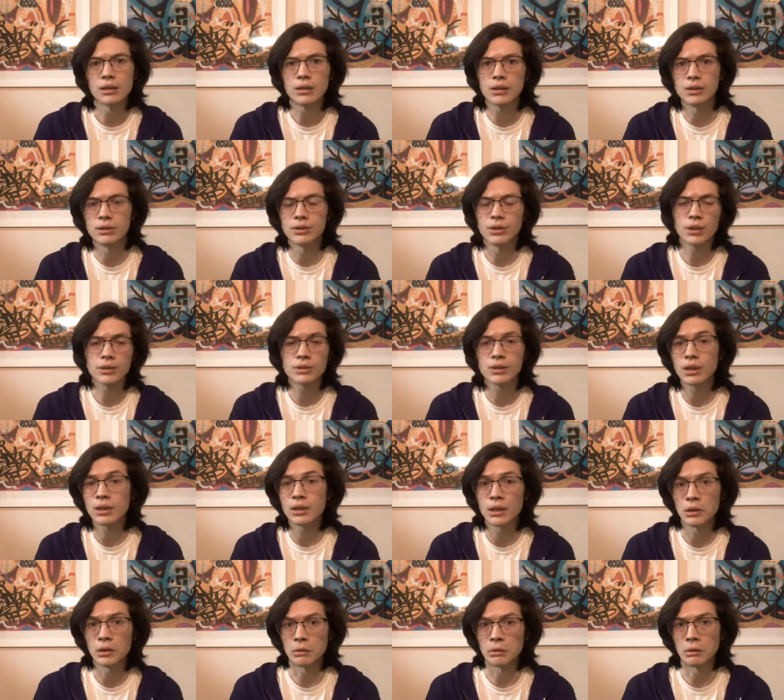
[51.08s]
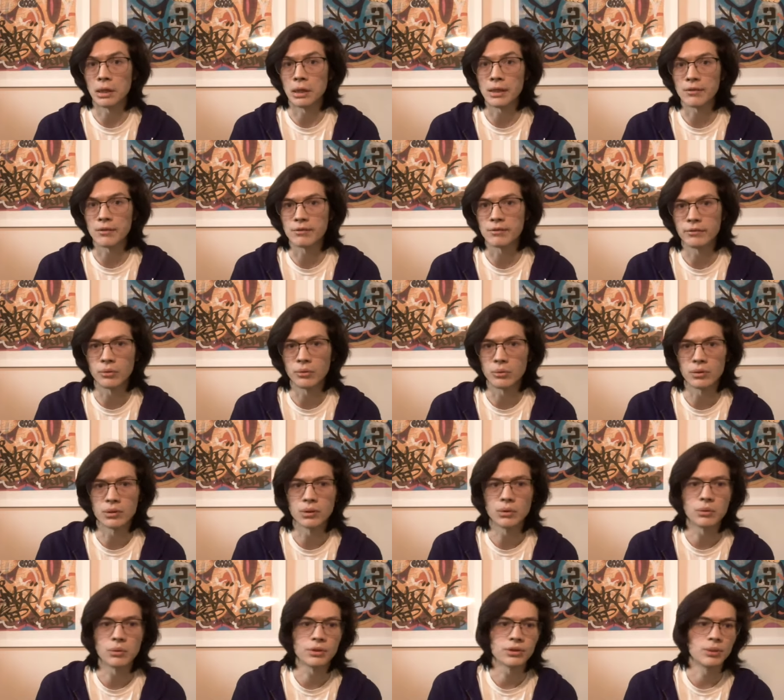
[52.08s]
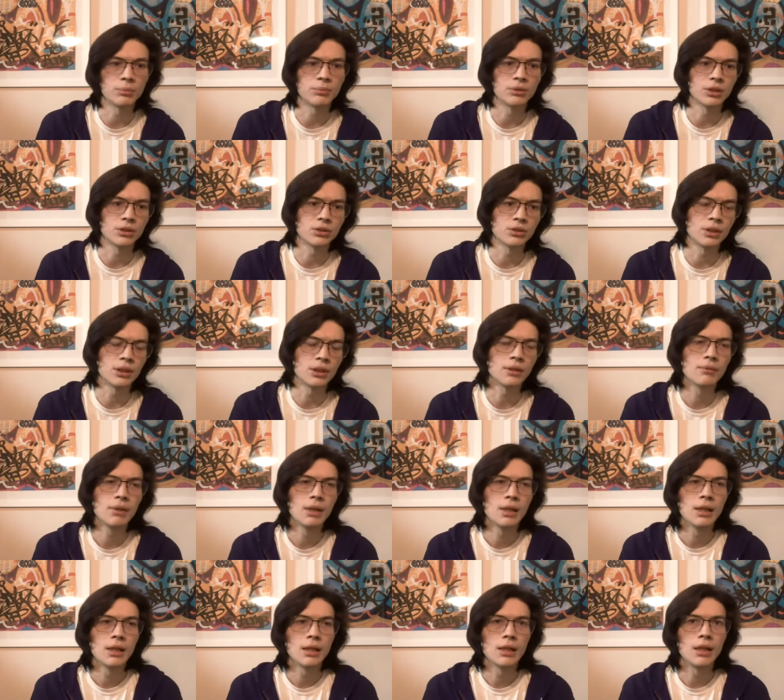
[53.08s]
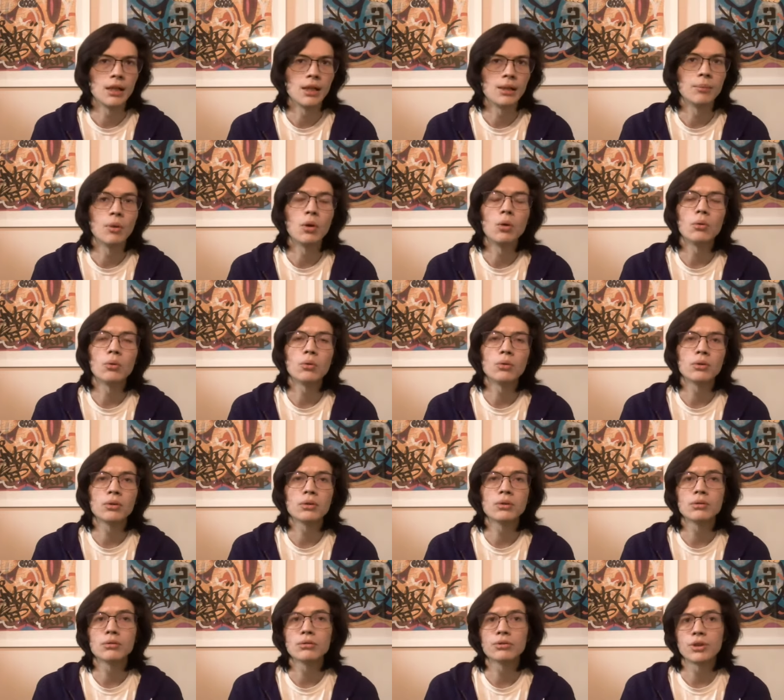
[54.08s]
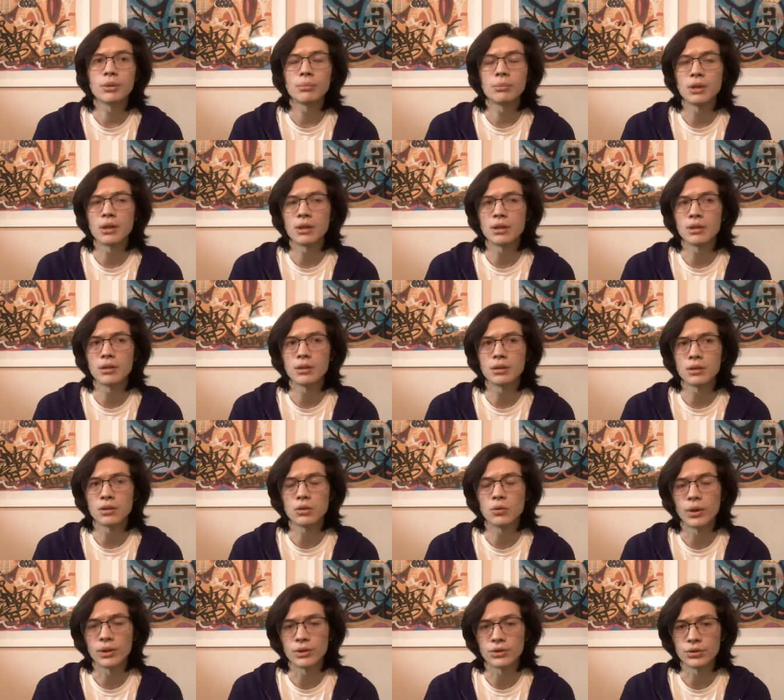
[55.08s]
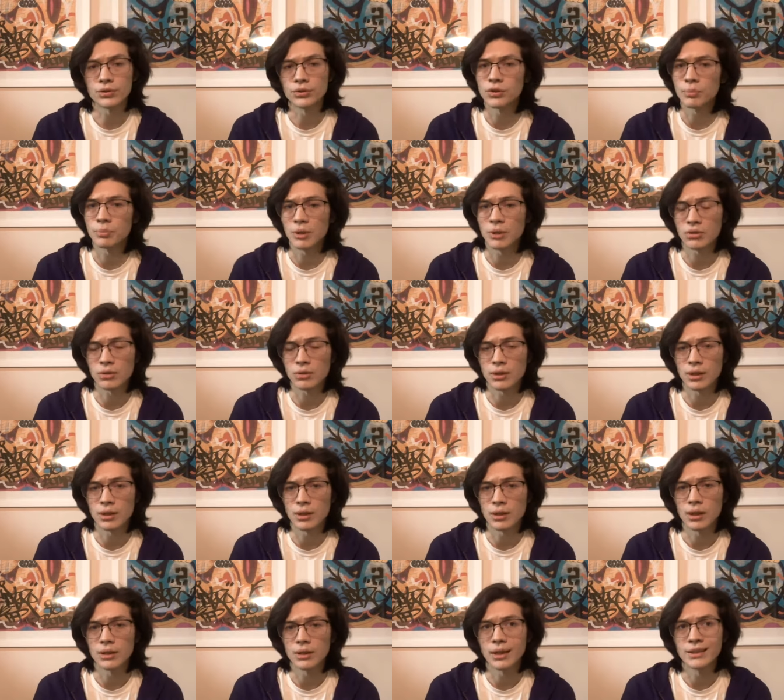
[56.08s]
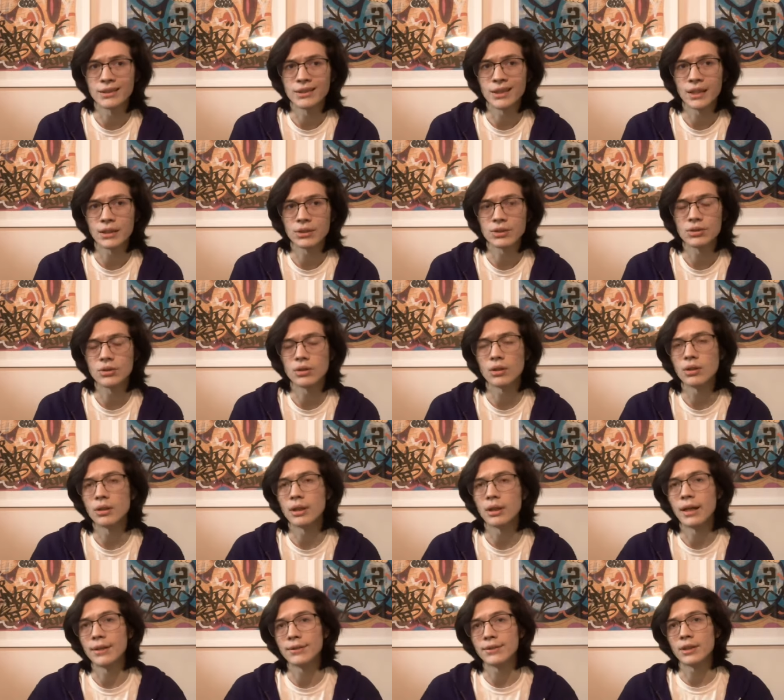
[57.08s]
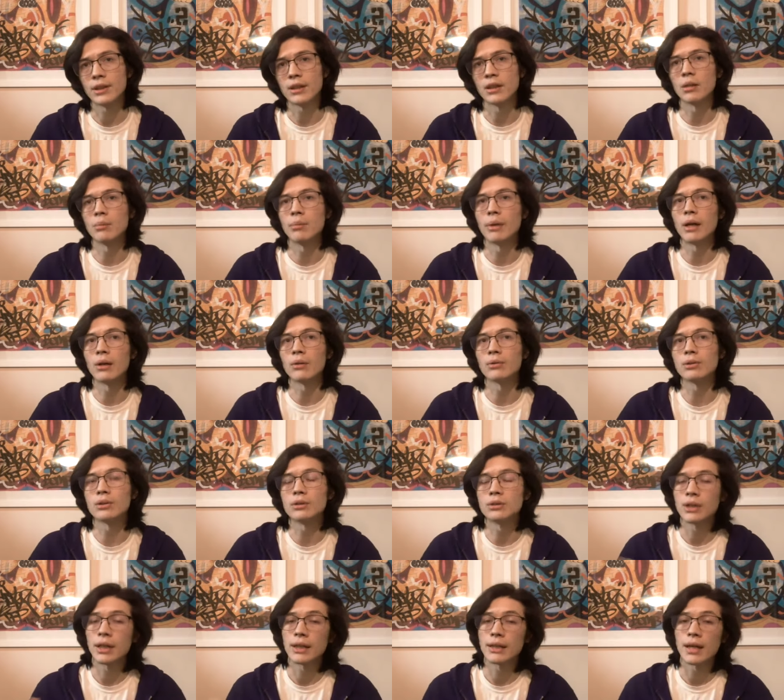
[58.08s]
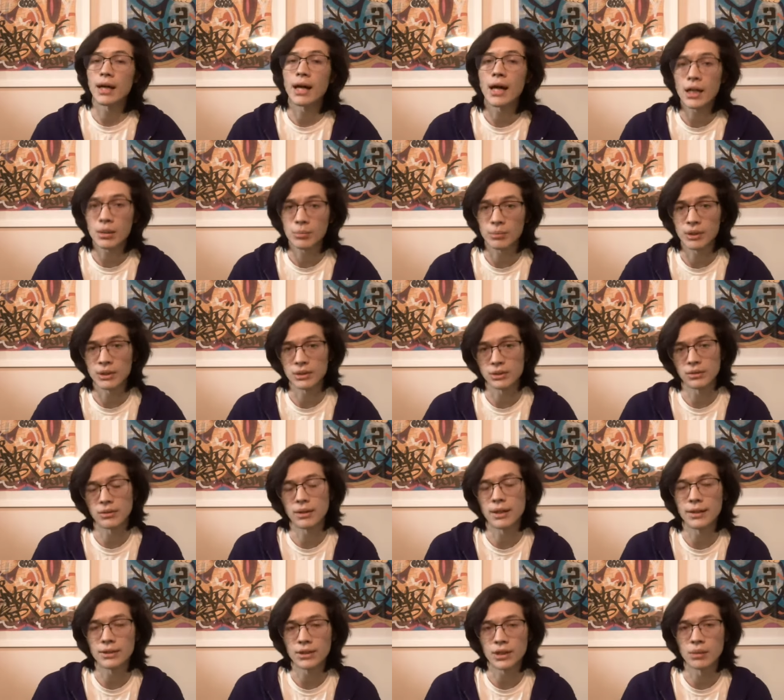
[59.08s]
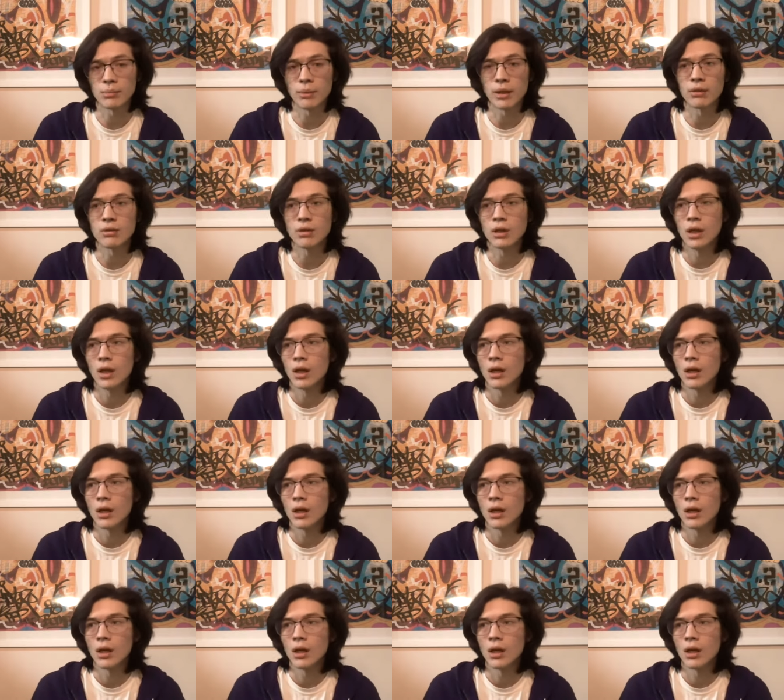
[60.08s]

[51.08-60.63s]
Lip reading: conducting their life, or some such thing. Or some of the questions, especially the online tests, are asking about dichotomies. They're asking about,